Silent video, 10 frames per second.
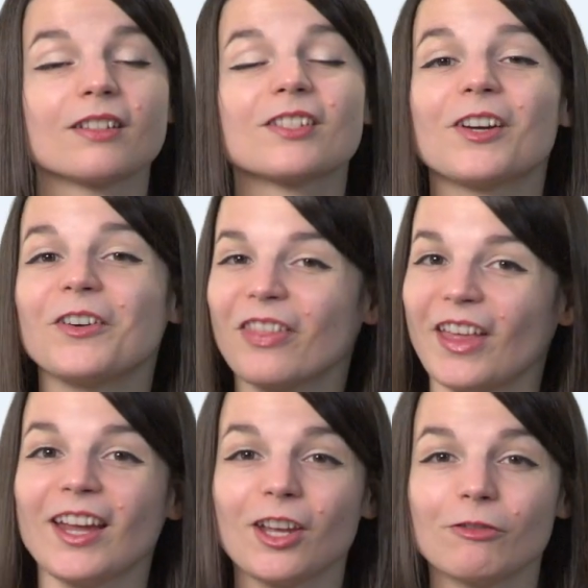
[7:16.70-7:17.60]
So,
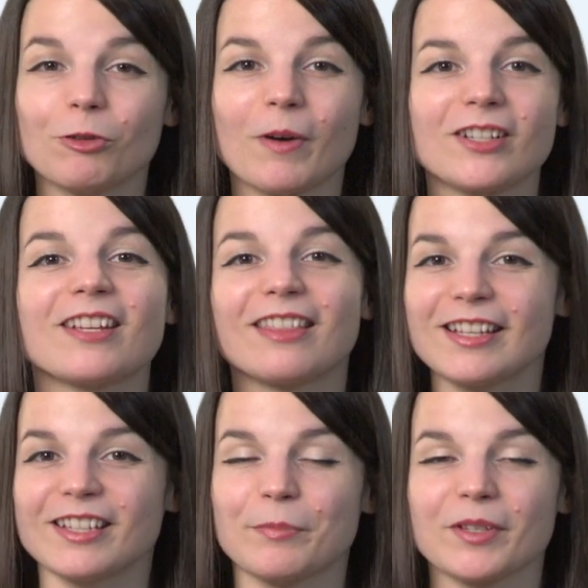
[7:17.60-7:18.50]
thank you for watching
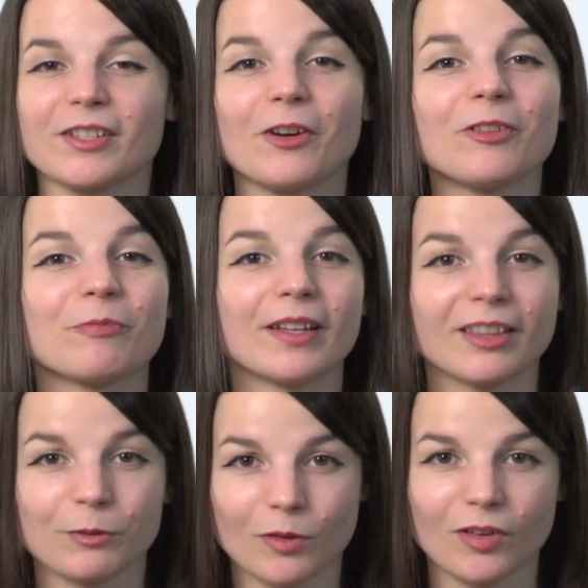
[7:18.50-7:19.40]
this episode of
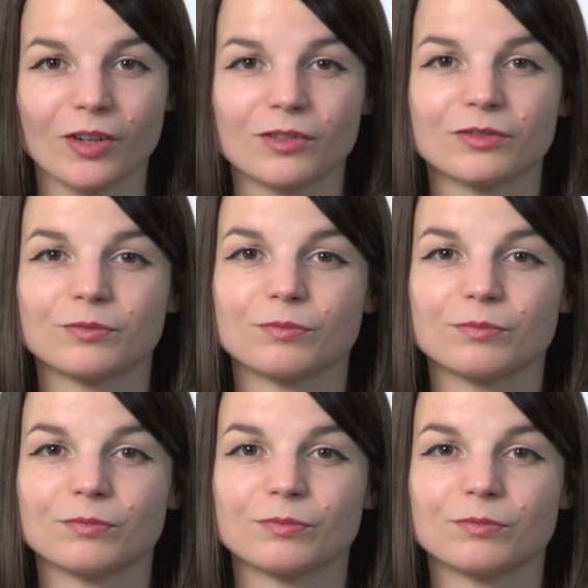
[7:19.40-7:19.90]
Monthly Review.